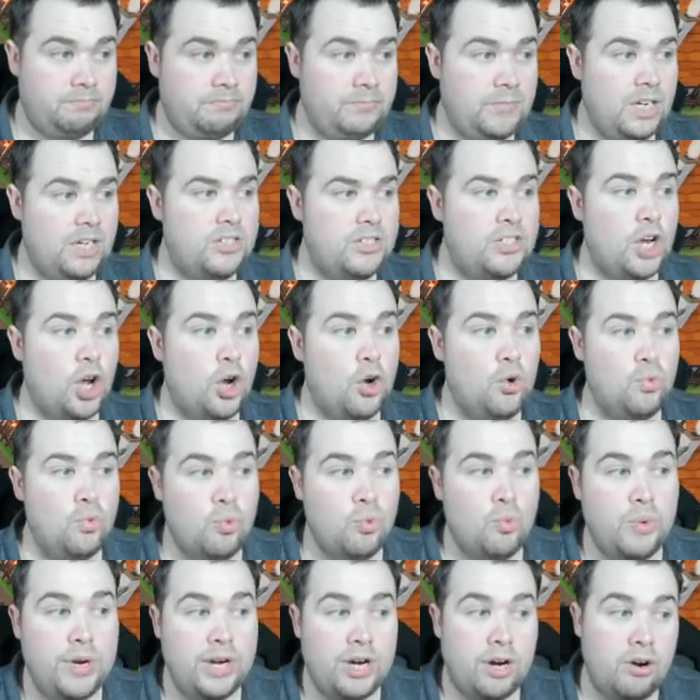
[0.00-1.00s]
So
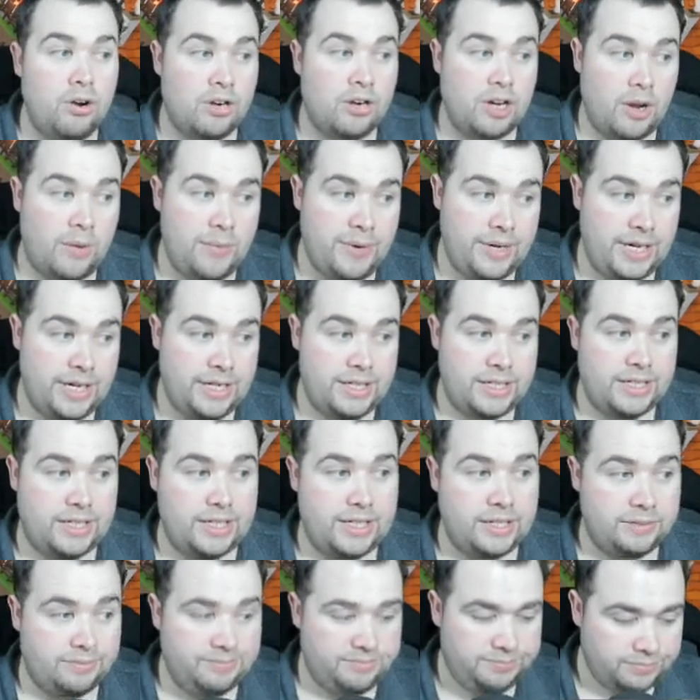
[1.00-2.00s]
we are going
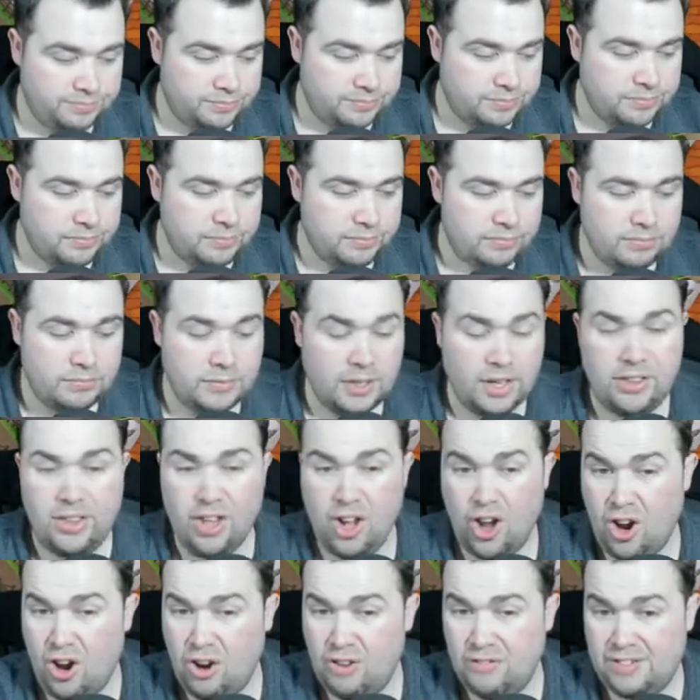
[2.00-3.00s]
into the
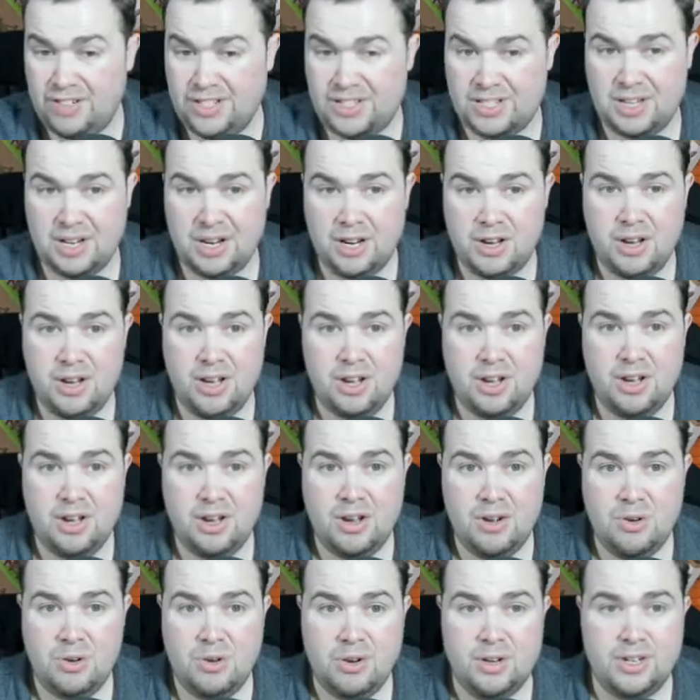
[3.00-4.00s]
harvest
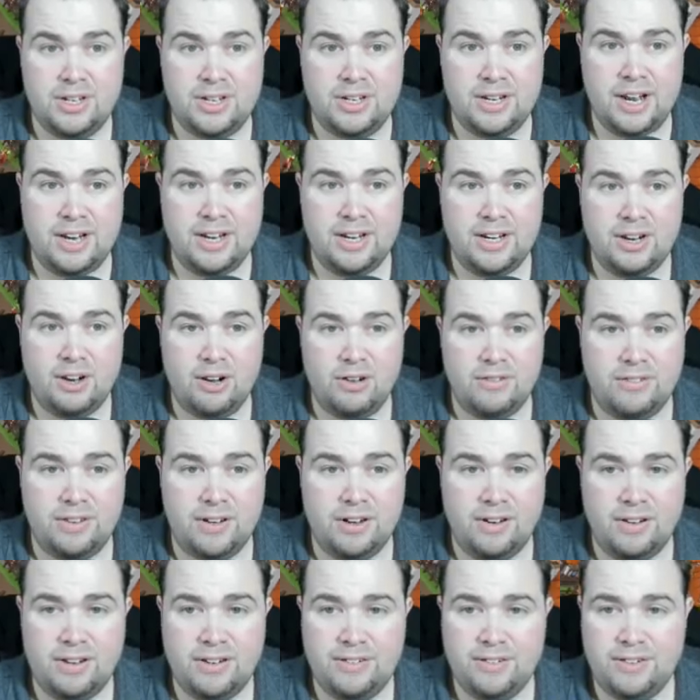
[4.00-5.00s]
day of
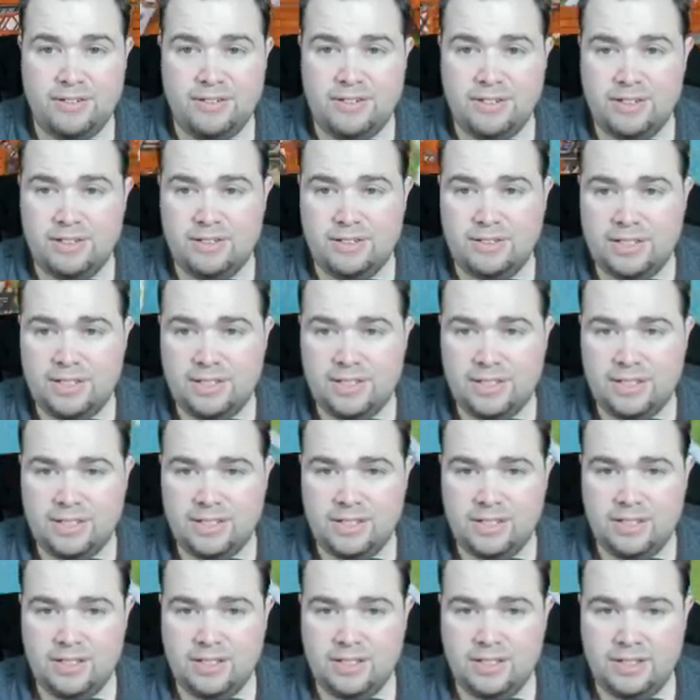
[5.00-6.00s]
life, if you like.
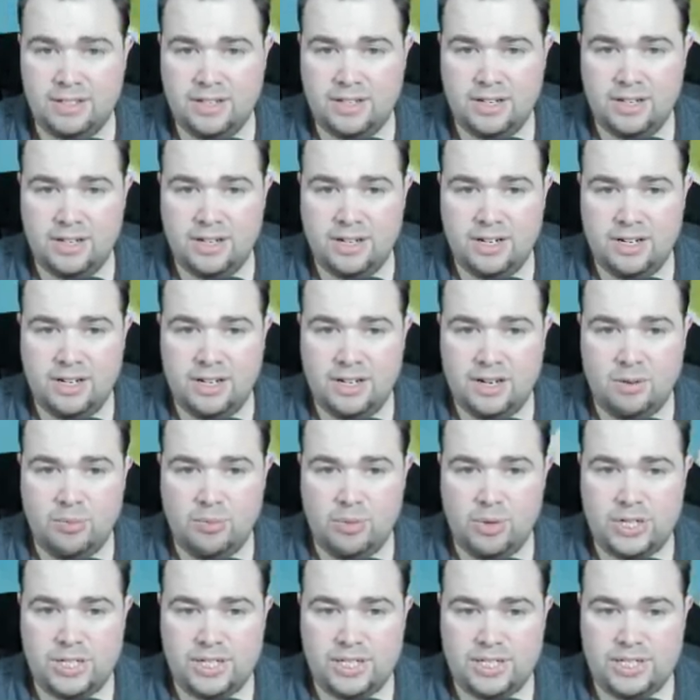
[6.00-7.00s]
And we
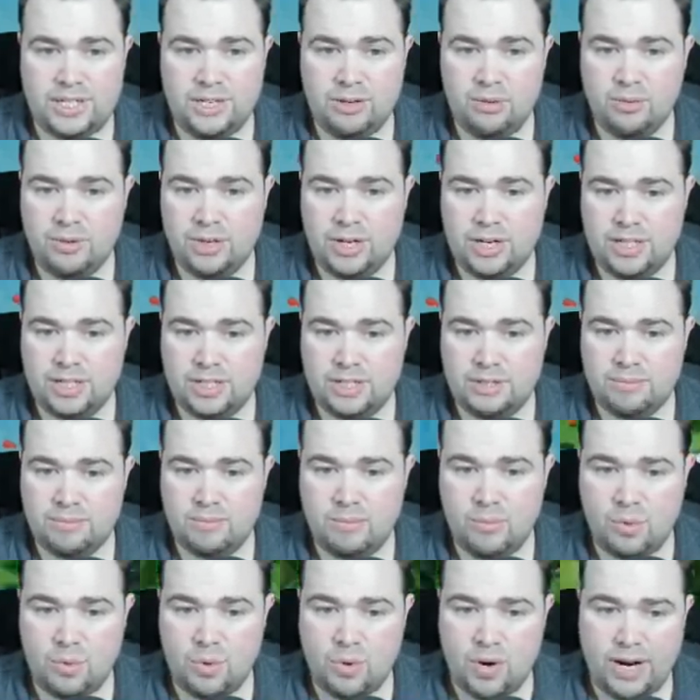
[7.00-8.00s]
still need some
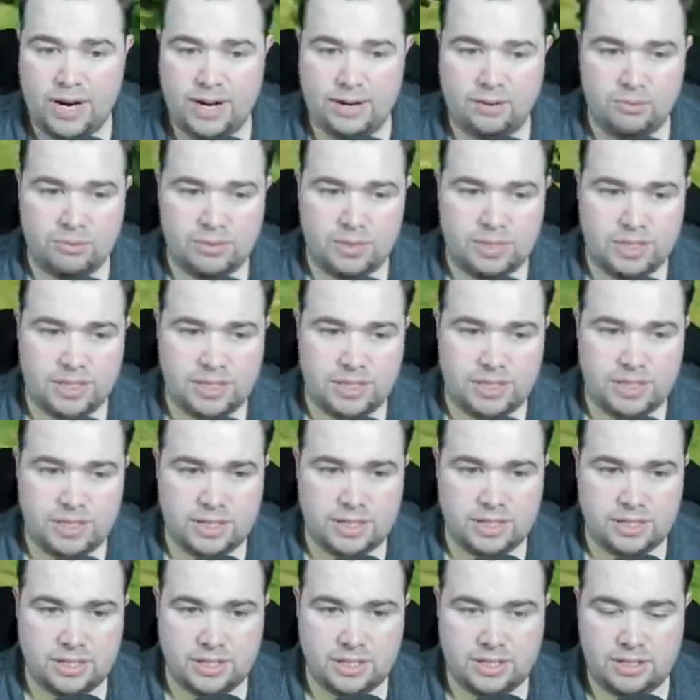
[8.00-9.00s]
more houses,
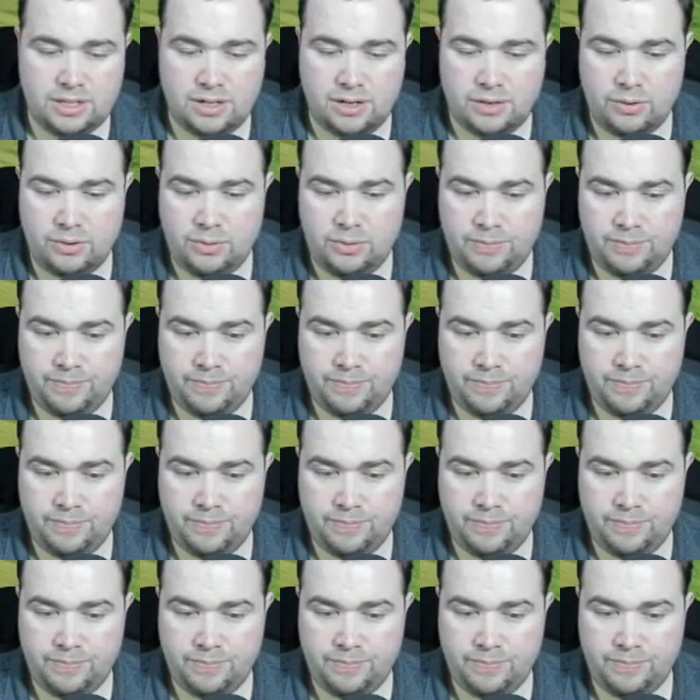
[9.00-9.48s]
so